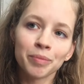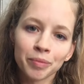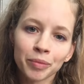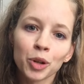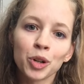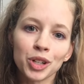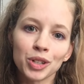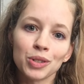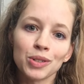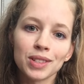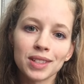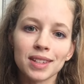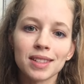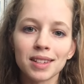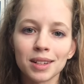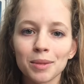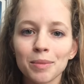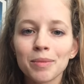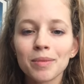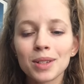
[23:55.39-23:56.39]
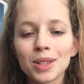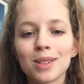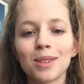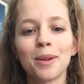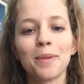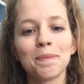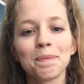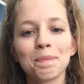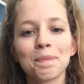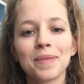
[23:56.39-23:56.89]
crystal system.
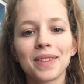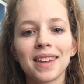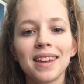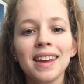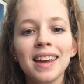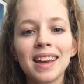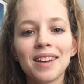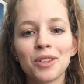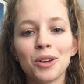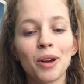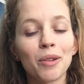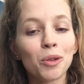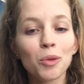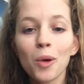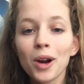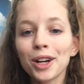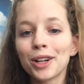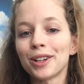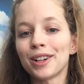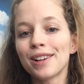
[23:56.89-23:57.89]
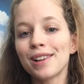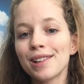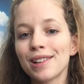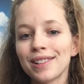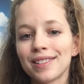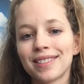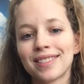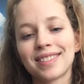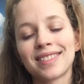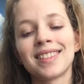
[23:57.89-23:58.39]
So if you ever wondered,
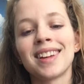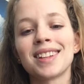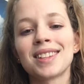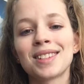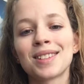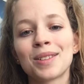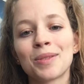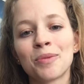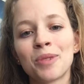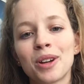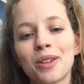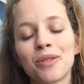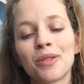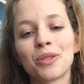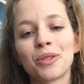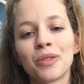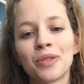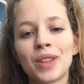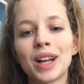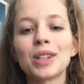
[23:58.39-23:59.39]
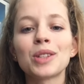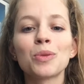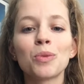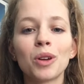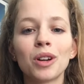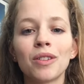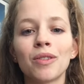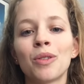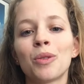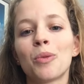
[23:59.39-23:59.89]
that's
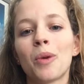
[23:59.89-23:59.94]
one of the